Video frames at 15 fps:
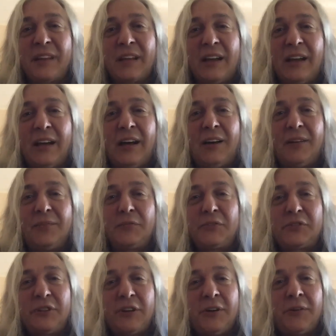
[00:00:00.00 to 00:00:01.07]
Uh,
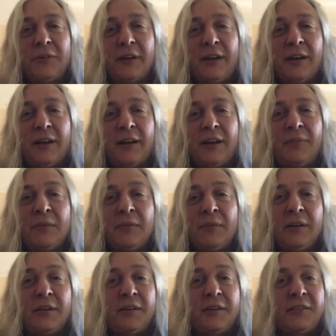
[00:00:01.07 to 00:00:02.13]
so um,
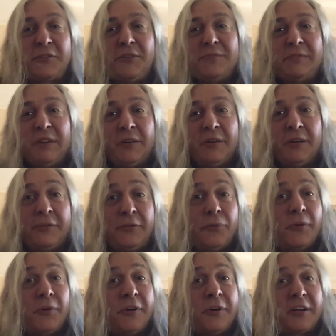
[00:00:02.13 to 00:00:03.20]
there's, you know, if you
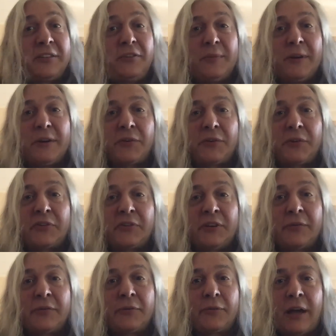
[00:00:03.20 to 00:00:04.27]
want to continue measuring
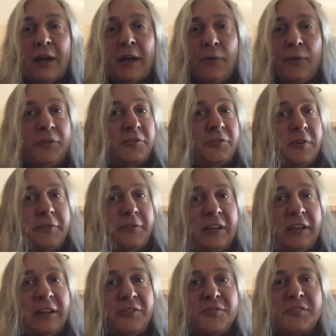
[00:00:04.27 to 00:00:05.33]
yourself uh, with
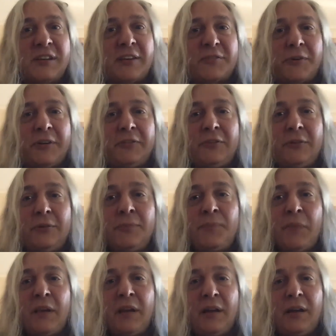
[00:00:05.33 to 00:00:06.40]
certifications, that's great too.
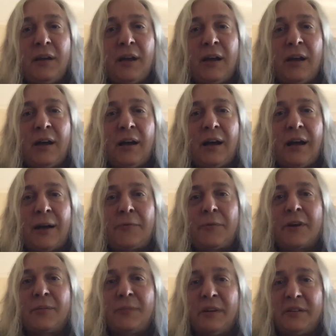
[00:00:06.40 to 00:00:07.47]
Uh, I
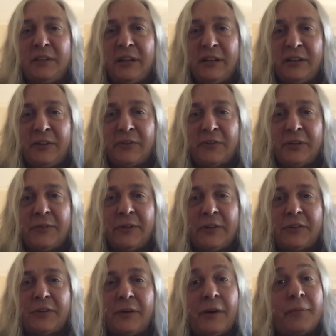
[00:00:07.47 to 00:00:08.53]
recommend getting yourself
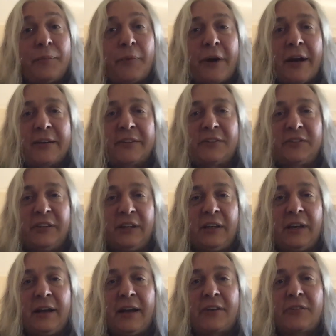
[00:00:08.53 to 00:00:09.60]
out there and practicing
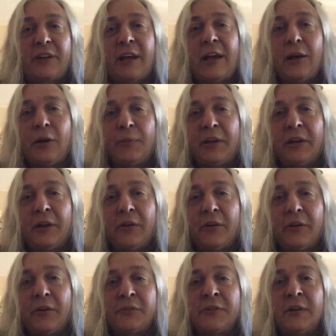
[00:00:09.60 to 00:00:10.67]
and actually helping
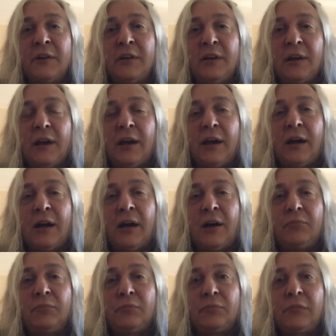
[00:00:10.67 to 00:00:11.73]
others.
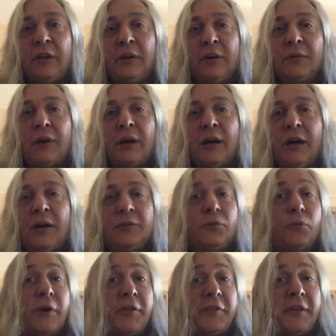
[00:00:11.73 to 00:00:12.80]
Um, you know, uh,
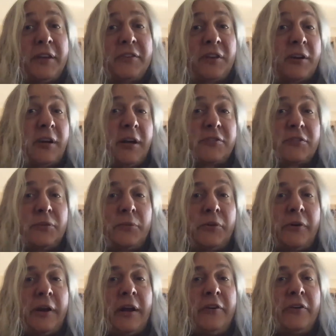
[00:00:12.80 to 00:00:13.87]
whether that's a
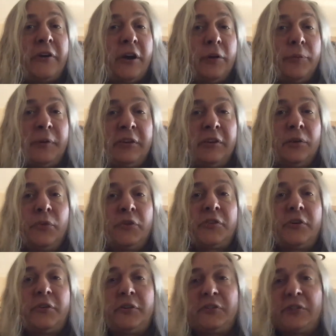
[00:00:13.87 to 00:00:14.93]
customer and you're helping them with
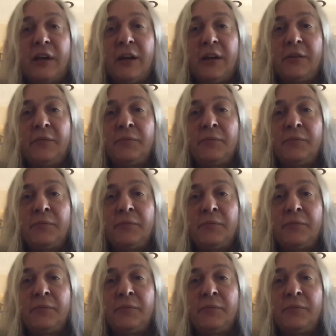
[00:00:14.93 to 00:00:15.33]
their design,